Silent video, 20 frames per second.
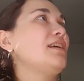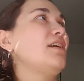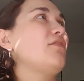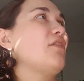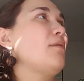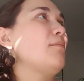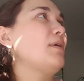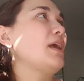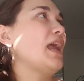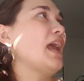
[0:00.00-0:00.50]
I've
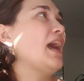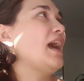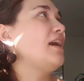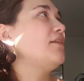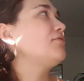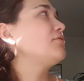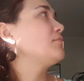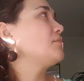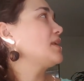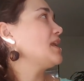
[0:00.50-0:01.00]
got my
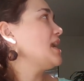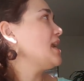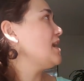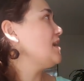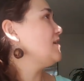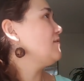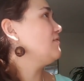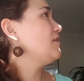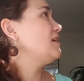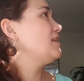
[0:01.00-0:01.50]
hat from
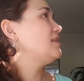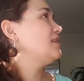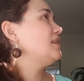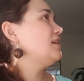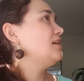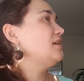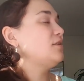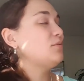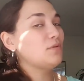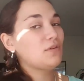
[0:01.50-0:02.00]
Katie right
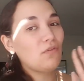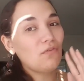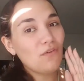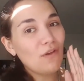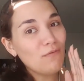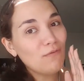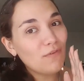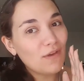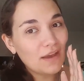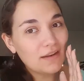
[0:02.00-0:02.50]
there, which
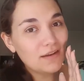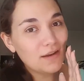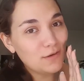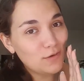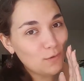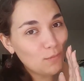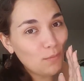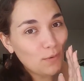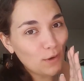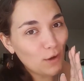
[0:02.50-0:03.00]
fun fact I
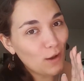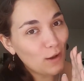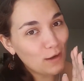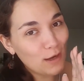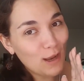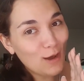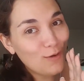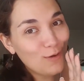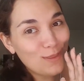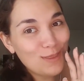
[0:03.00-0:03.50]
do put
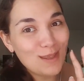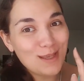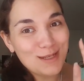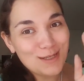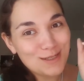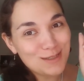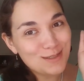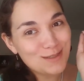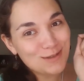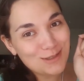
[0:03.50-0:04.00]
on now and
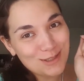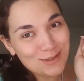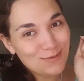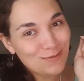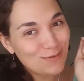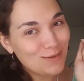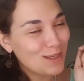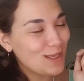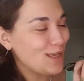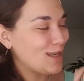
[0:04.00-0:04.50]
then
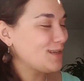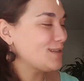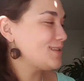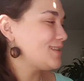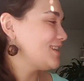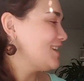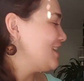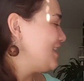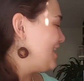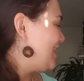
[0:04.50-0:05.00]
just for the
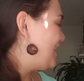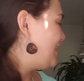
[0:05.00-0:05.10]
kicks.